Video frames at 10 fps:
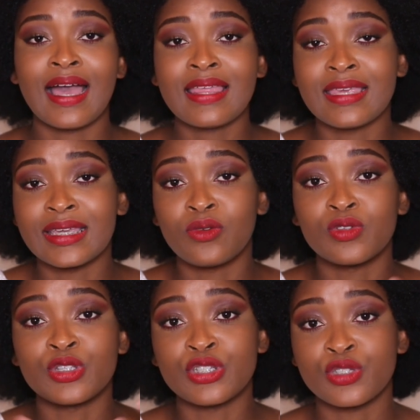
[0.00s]
I think it
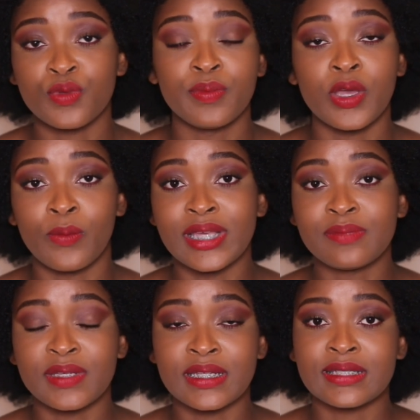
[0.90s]
also also just would be a
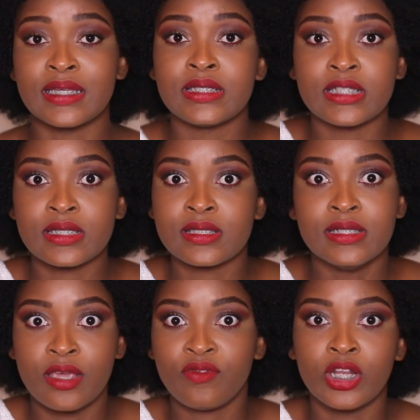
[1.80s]
waste because it
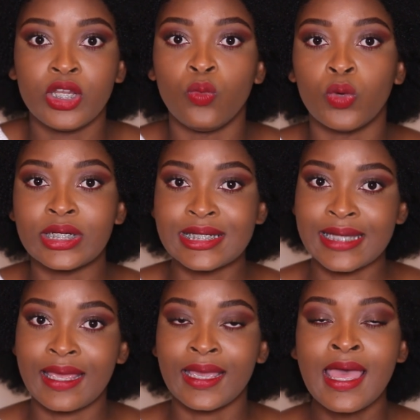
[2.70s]
just definitely wouldn't
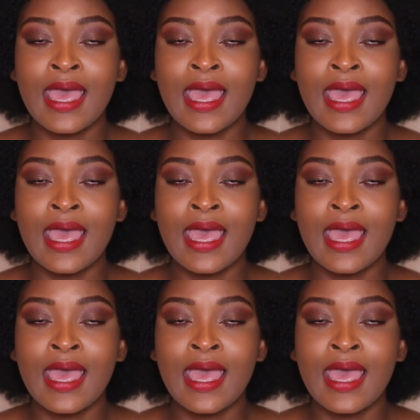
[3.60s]
take